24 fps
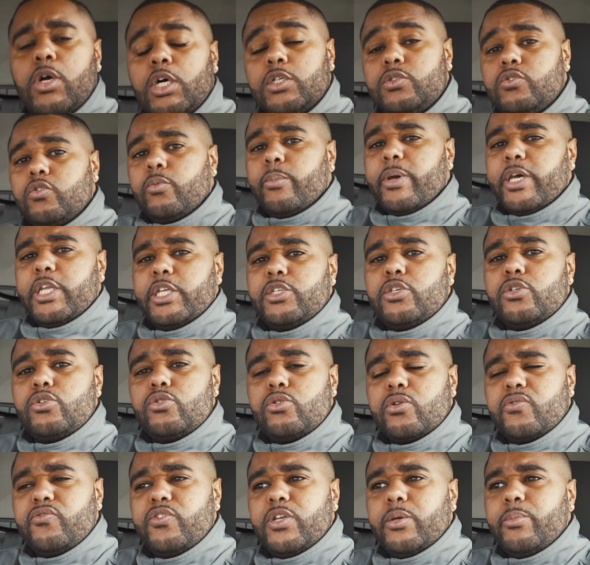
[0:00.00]
Right, so we made it to
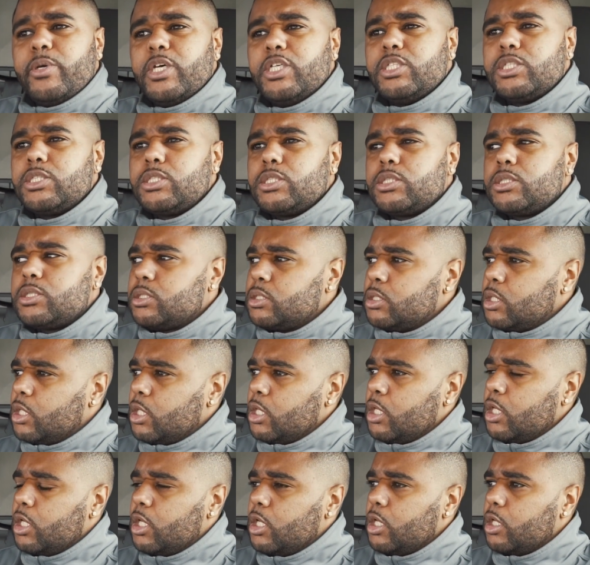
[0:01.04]
Drift Limits.
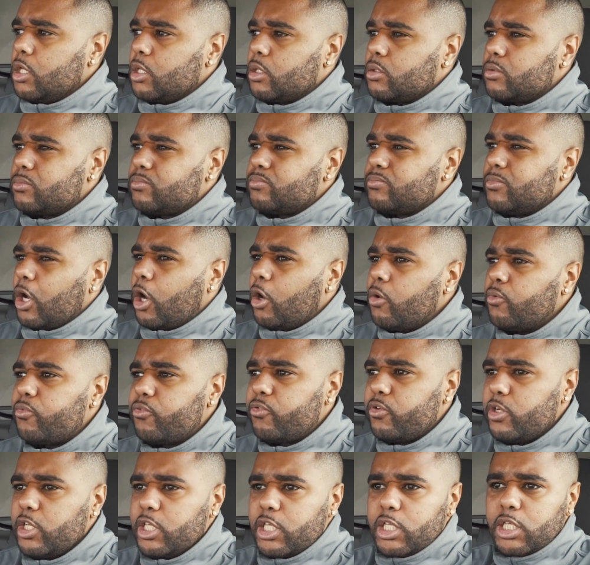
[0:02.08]

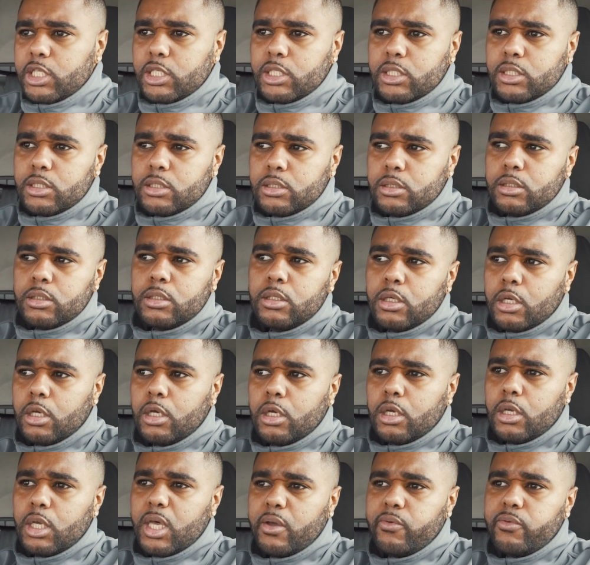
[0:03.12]
Hopefully,
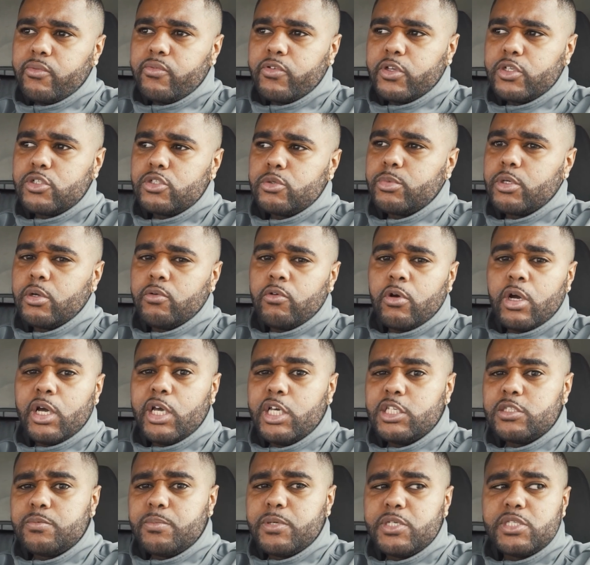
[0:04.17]
everything should be
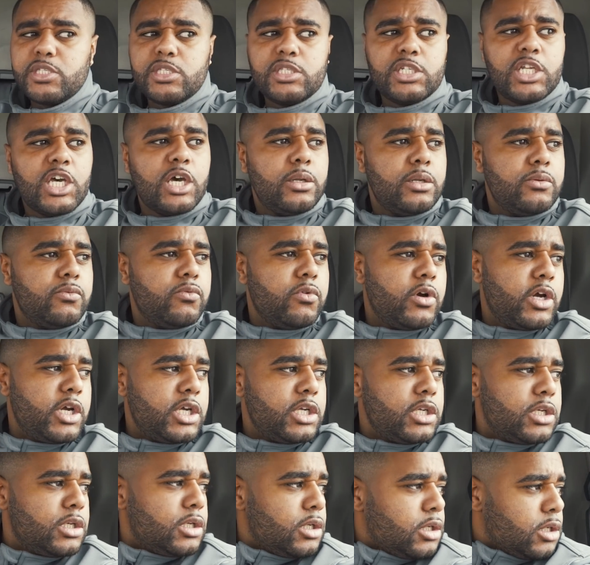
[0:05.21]
alright. It's pissing down in
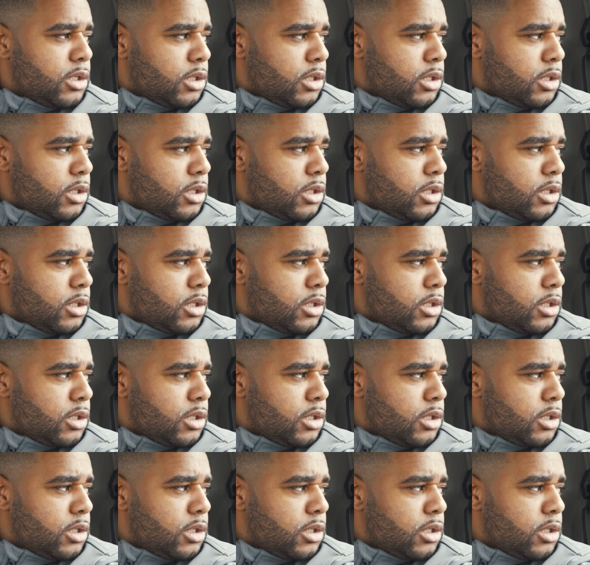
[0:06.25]
rain.